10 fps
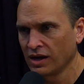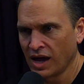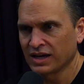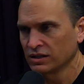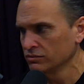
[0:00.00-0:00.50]

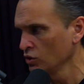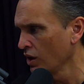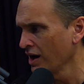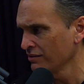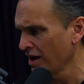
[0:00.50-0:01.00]
I can,
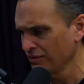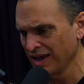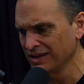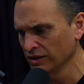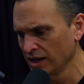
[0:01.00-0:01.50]

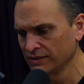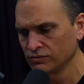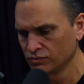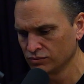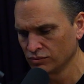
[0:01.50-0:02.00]
I
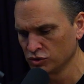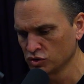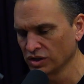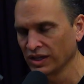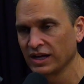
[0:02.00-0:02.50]

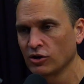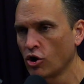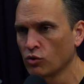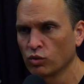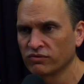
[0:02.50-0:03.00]
used to lay
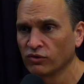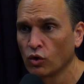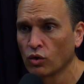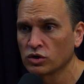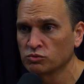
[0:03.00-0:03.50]
hardwood
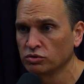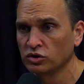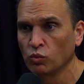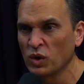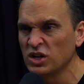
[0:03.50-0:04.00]
floors, put
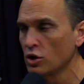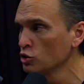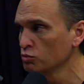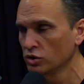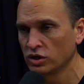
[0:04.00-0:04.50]
in
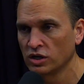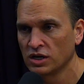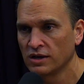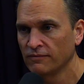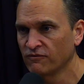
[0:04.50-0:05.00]
windows, put in
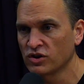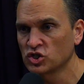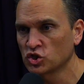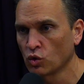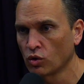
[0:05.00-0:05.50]

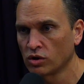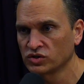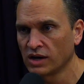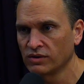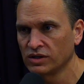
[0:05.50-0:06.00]
French doors.
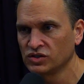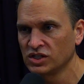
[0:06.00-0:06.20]
I've done, and